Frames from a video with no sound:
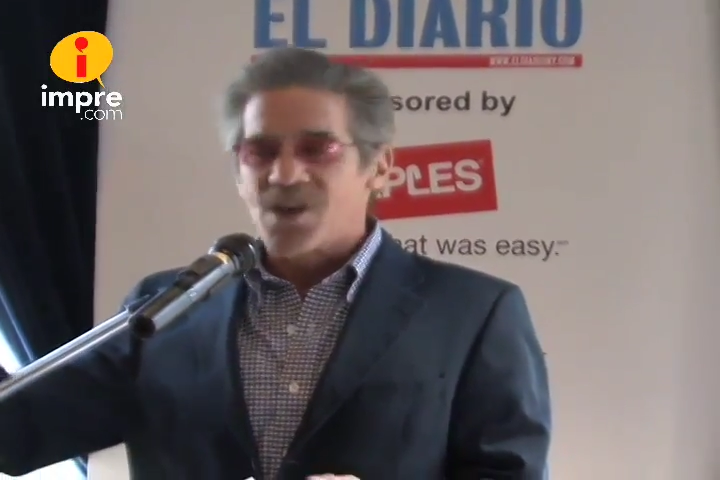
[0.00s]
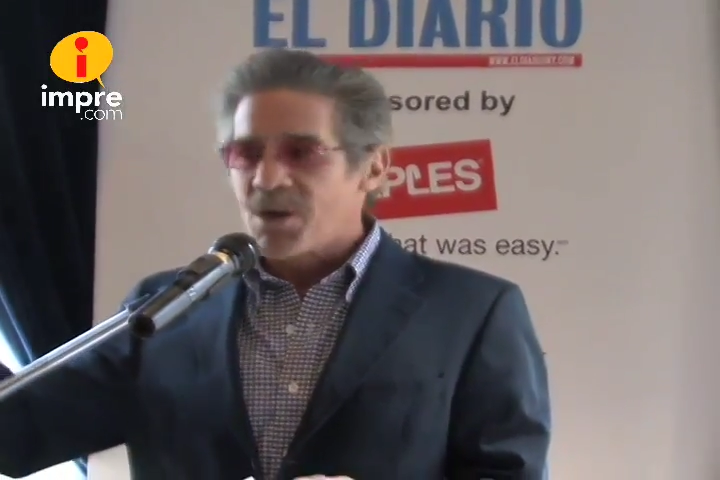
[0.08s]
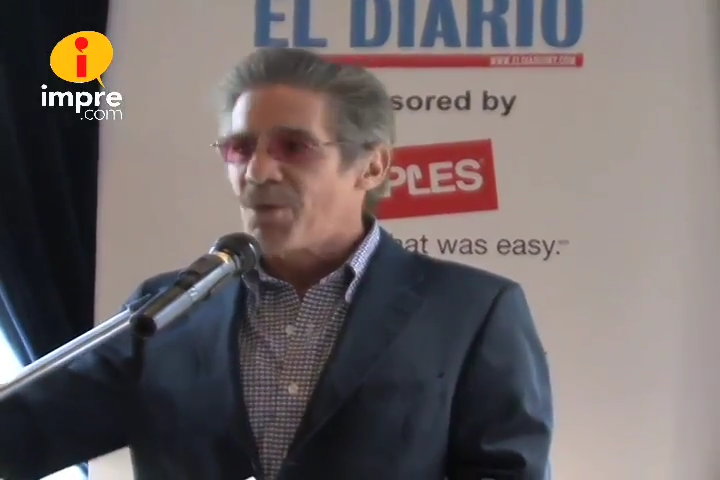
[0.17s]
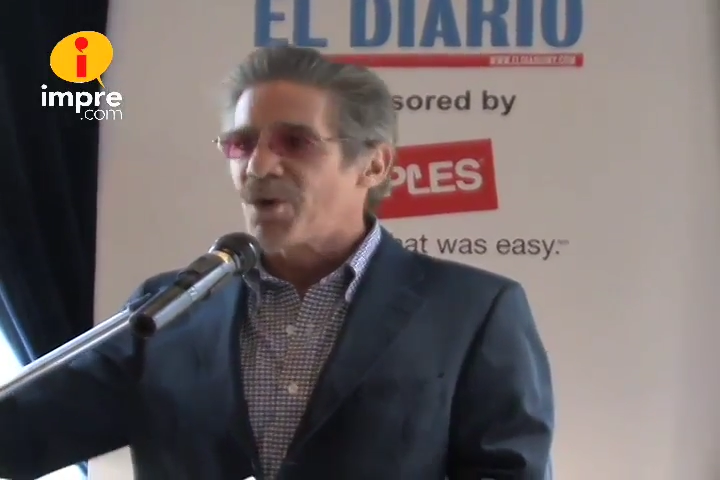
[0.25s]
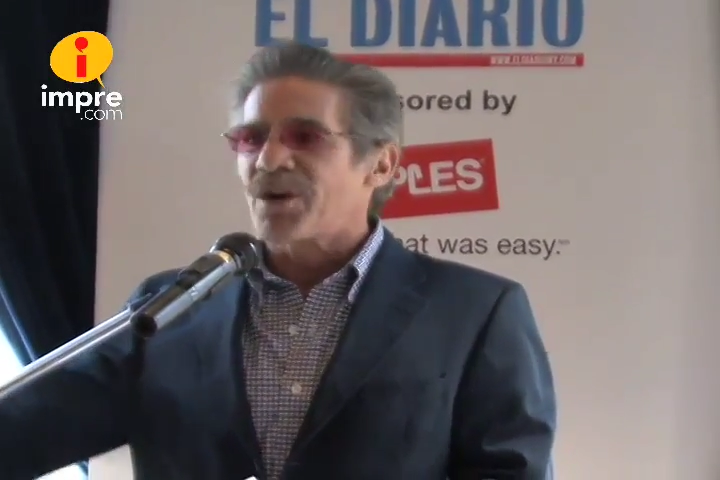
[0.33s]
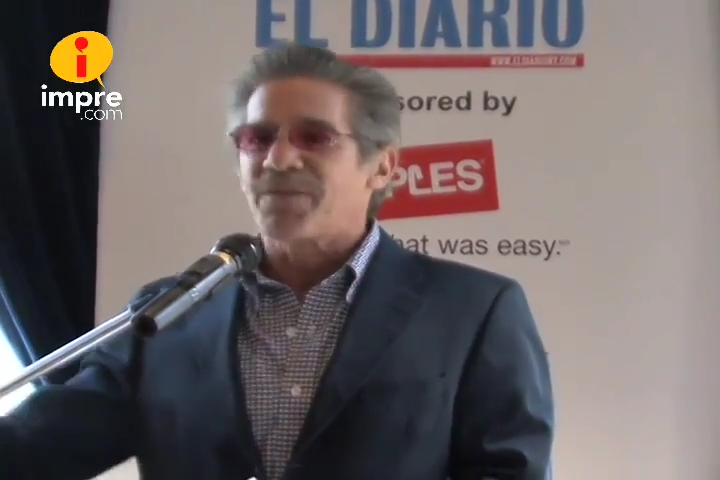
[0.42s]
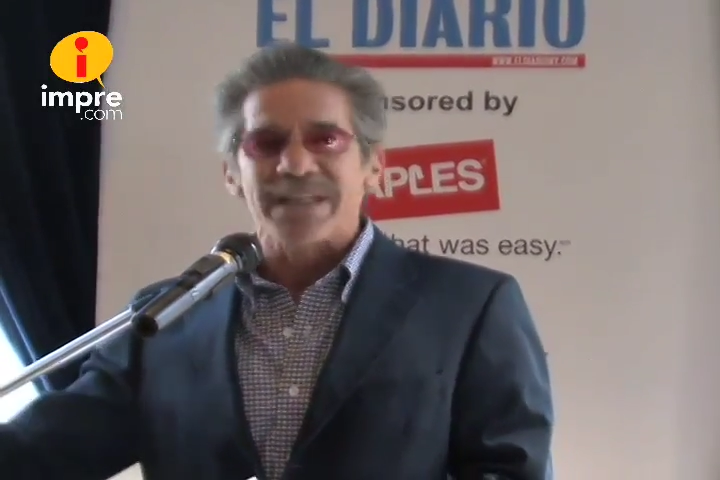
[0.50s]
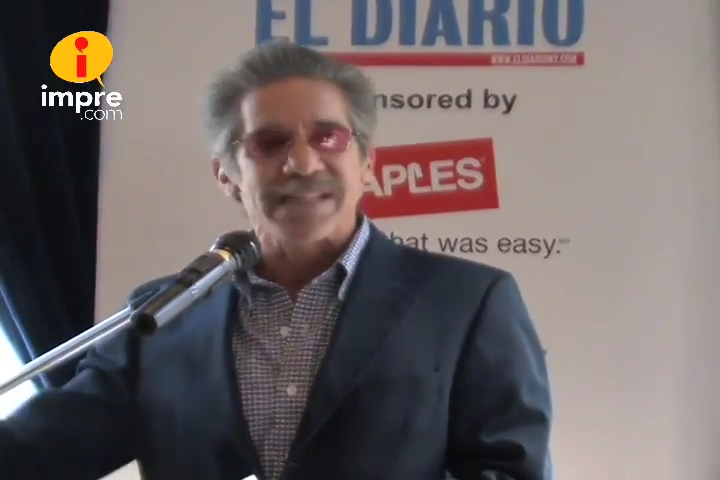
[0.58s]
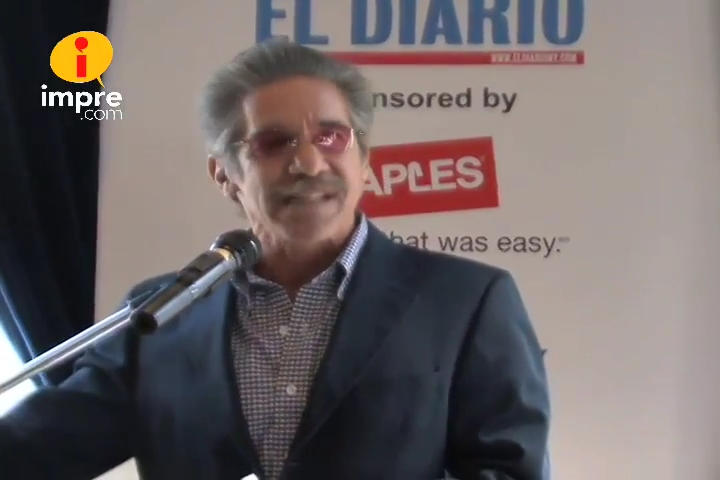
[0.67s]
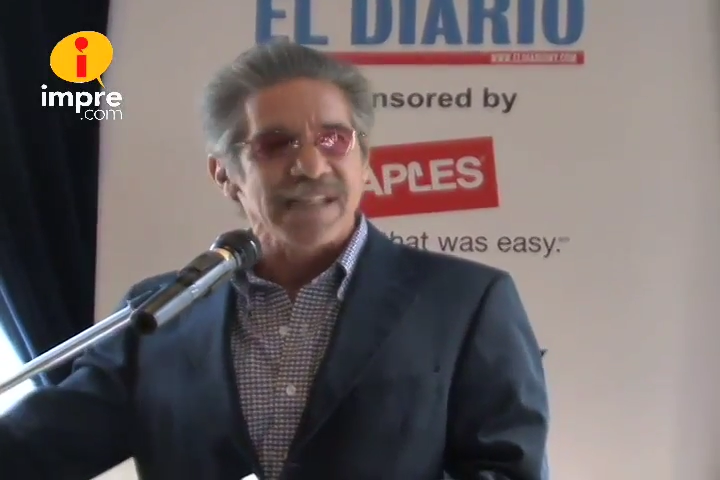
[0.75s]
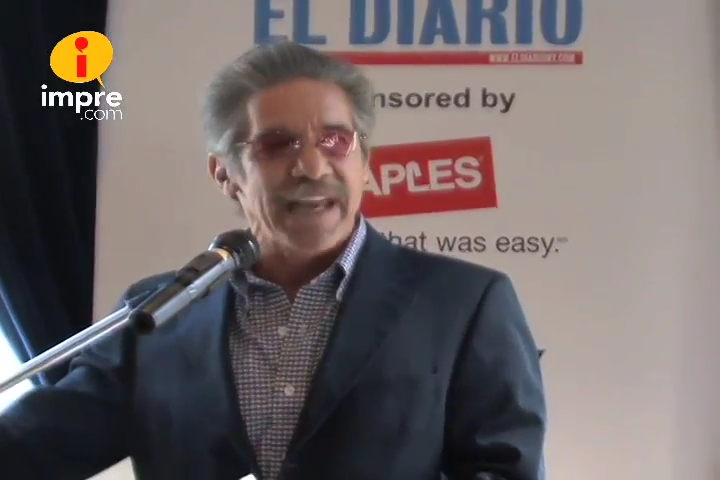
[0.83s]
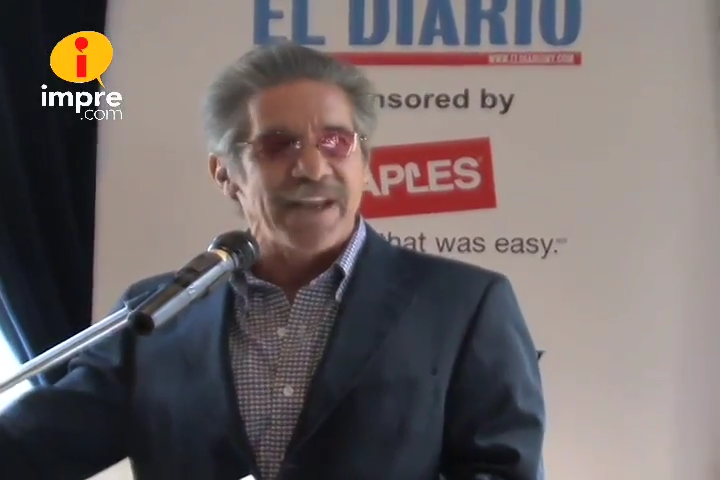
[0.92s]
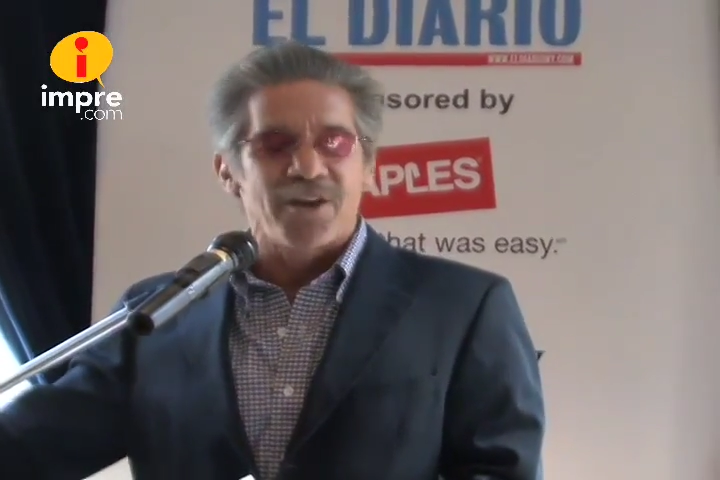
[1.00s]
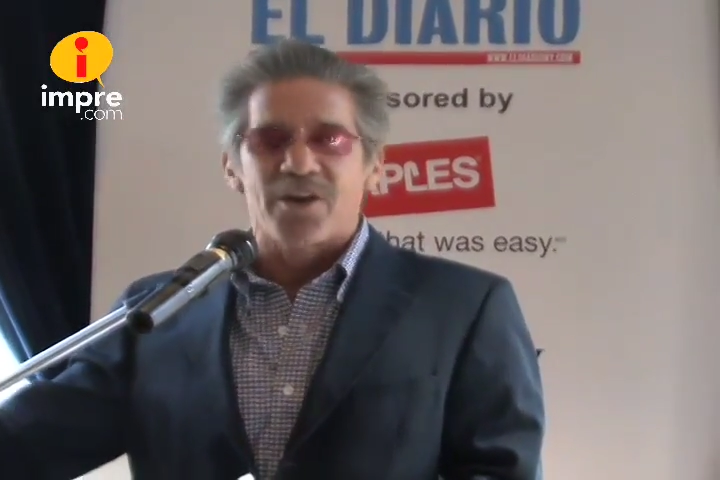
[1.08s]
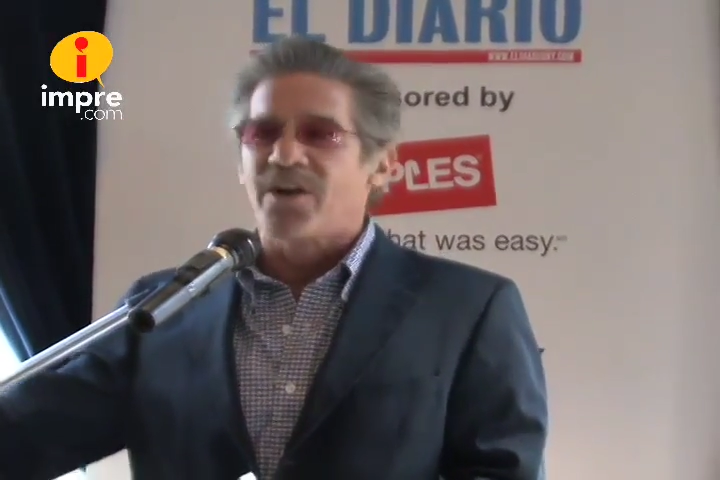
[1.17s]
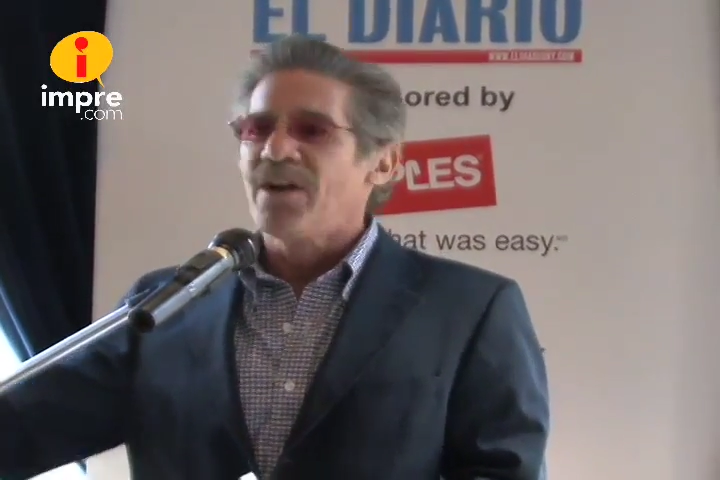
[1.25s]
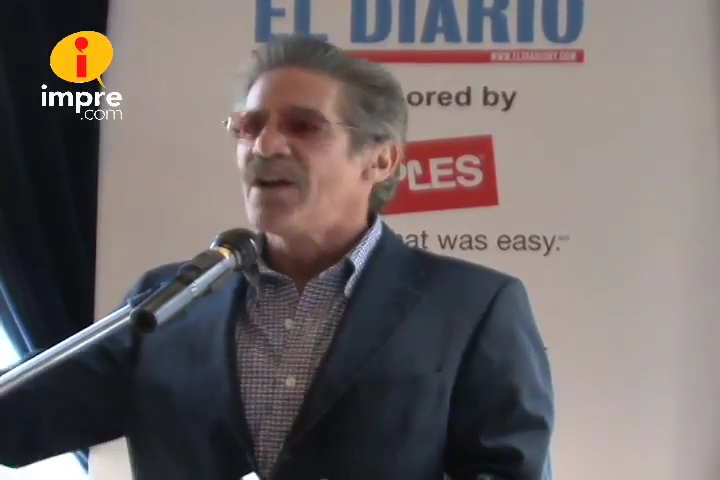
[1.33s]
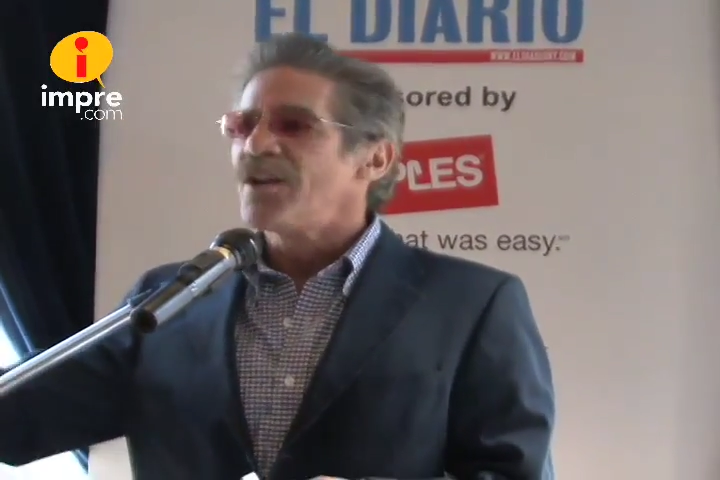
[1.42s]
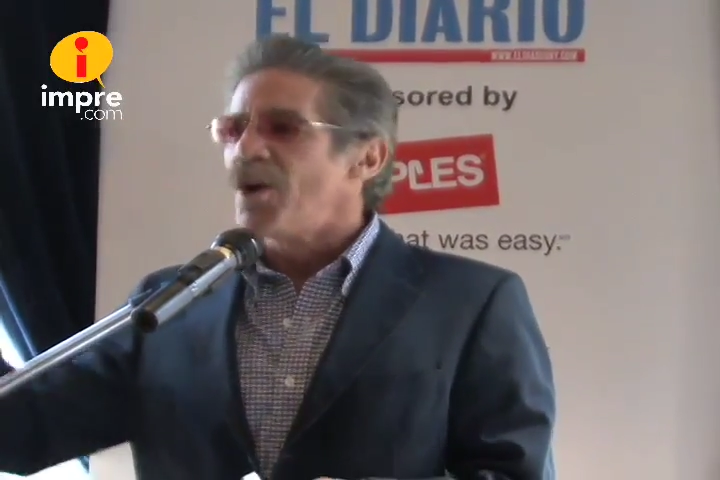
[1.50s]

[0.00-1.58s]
no more of this slander,